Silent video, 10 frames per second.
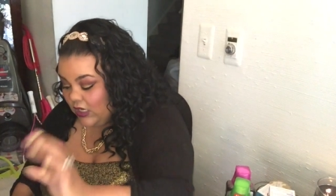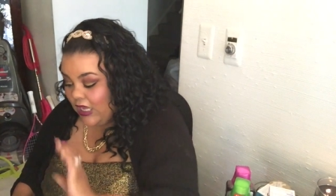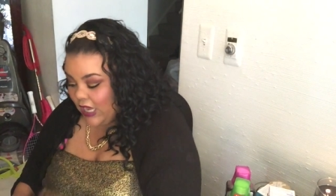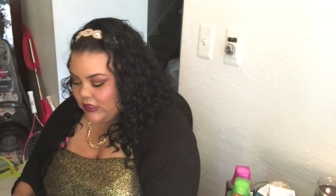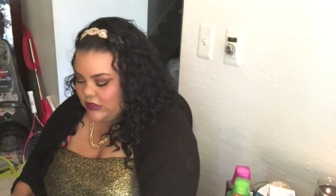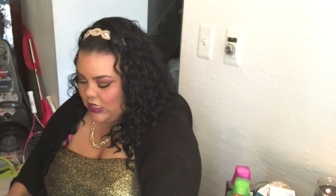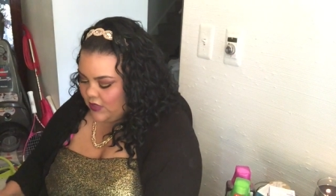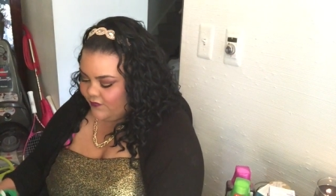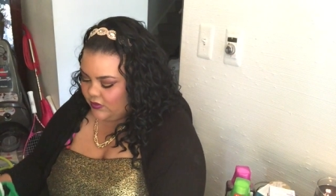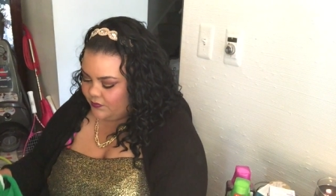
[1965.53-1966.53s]
got a ton
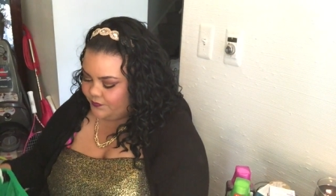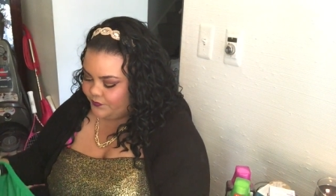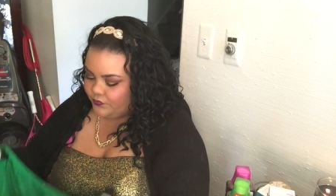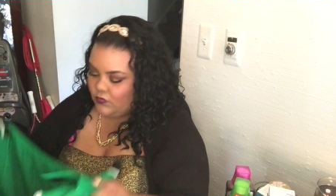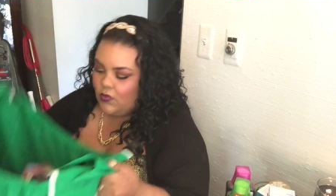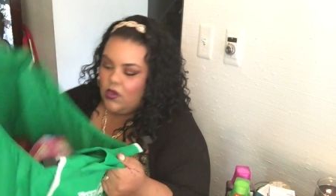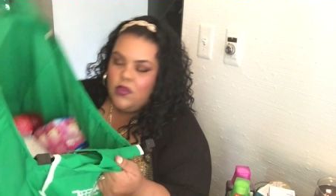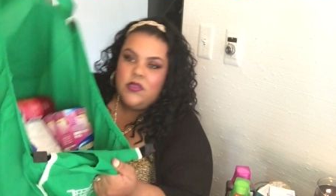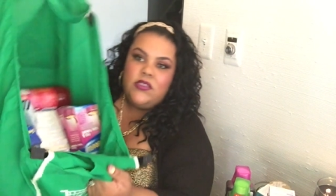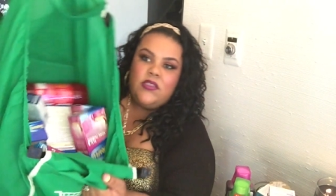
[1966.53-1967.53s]
of them
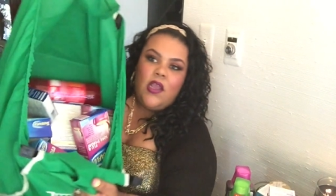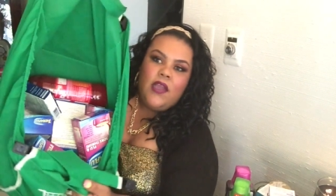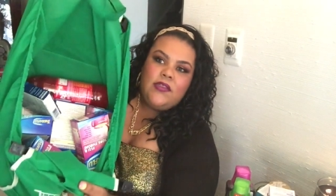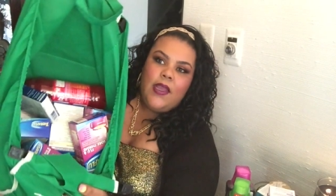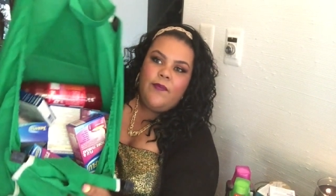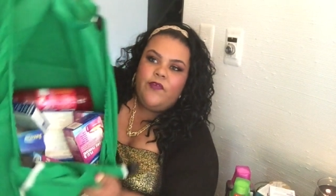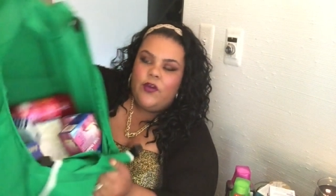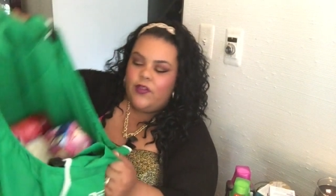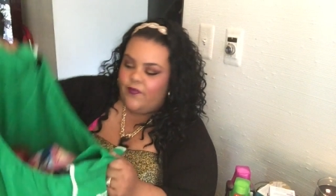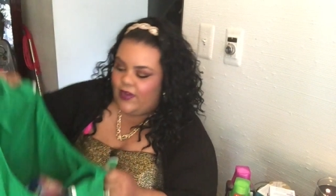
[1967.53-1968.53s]
stocked up
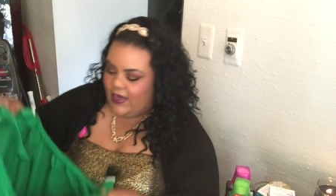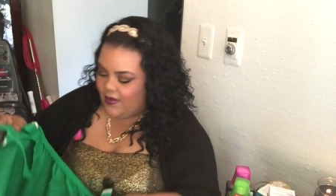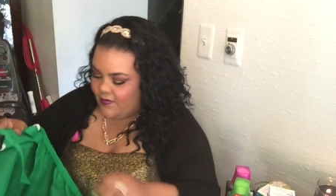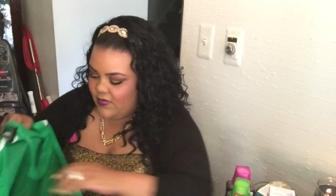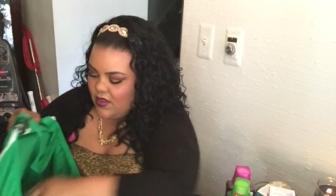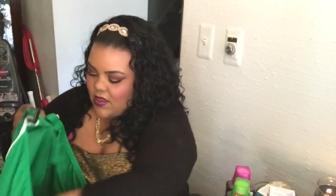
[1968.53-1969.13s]
for the fam.